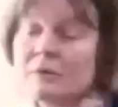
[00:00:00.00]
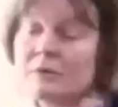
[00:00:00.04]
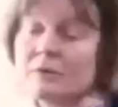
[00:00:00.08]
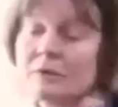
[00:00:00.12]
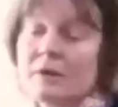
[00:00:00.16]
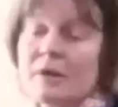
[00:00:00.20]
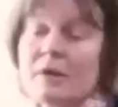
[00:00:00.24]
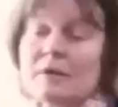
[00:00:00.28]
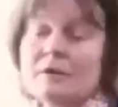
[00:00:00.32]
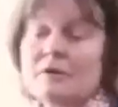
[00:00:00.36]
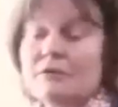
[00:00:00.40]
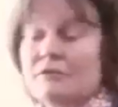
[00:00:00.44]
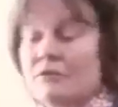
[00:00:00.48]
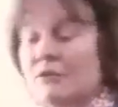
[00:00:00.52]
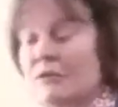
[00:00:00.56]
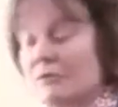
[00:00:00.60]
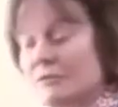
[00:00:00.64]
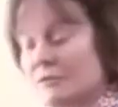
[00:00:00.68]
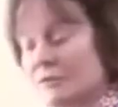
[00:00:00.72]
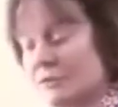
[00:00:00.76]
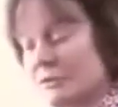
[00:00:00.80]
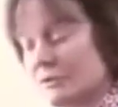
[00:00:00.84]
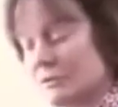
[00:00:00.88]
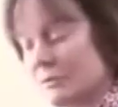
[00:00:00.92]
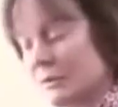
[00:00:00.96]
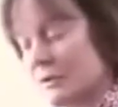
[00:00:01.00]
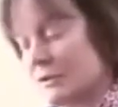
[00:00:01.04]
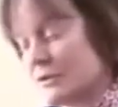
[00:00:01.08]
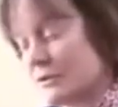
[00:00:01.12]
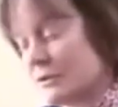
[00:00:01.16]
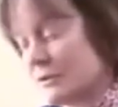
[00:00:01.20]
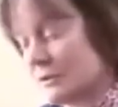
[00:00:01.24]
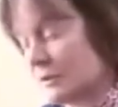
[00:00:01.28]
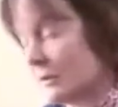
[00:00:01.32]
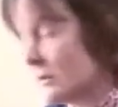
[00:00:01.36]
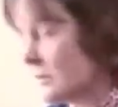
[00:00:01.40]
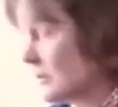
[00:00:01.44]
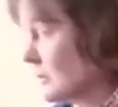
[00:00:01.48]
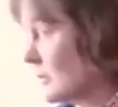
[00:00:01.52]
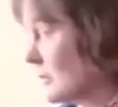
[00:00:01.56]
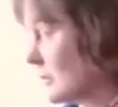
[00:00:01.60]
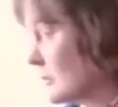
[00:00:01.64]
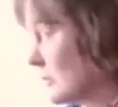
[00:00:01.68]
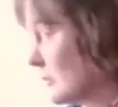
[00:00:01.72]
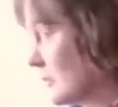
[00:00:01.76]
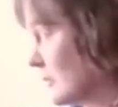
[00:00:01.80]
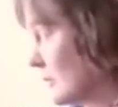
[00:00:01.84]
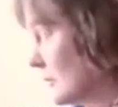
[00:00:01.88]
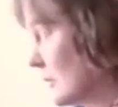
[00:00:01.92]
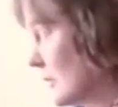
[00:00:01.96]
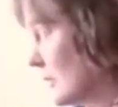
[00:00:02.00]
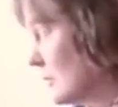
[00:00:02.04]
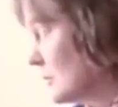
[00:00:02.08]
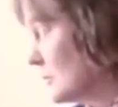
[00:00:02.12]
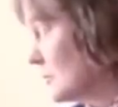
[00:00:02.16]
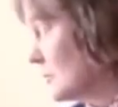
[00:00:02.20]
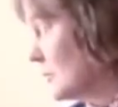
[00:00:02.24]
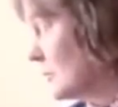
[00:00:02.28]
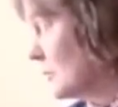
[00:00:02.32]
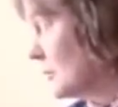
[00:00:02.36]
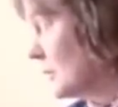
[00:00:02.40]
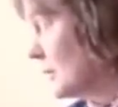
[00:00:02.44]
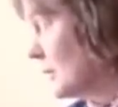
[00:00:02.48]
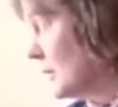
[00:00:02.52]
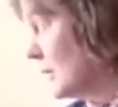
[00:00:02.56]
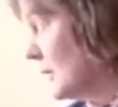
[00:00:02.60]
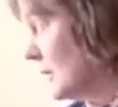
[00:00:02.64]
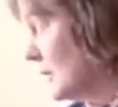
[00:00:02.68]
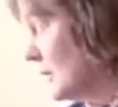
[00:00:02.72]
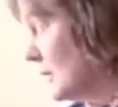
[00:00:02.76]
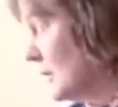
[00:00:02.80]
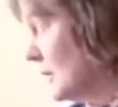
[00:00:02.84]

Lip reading: the kind of situation that Kant would be